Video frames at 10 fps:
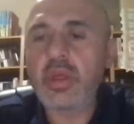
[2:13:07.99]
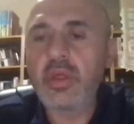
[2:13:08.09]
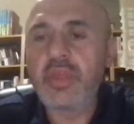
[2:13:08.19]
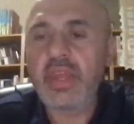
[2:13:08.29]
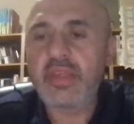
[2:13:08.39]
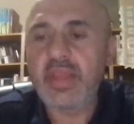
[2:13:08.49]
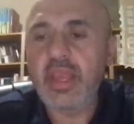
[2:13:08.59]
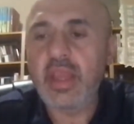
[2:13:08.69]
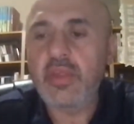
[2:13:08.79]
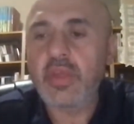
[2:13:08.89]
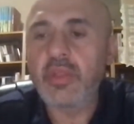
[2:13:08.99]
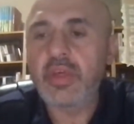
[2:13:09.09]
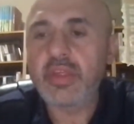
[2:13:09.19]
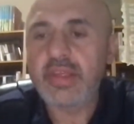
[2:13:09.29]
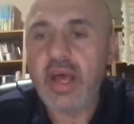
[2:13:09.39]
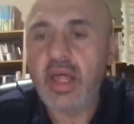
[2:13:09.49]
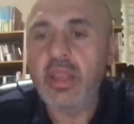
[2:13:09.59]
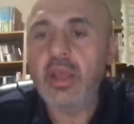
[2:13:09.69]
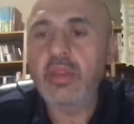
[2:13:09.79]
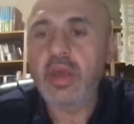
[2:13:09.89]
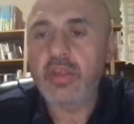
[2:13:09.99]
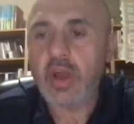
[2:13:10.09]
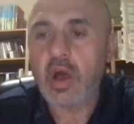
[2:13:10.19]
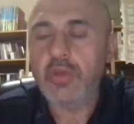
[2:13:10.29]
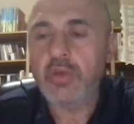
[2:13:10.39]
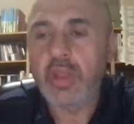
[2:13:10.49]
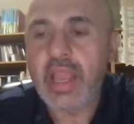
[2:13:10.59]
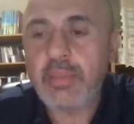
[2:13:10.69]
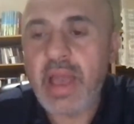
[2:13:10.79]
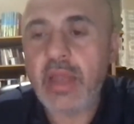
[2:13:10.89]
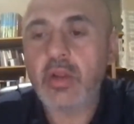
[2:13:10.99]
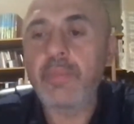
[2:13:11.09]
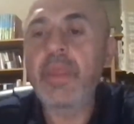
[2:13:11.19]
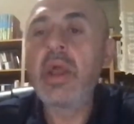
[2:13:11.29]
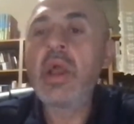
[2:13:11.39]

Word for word: these things the Son does also in like manner.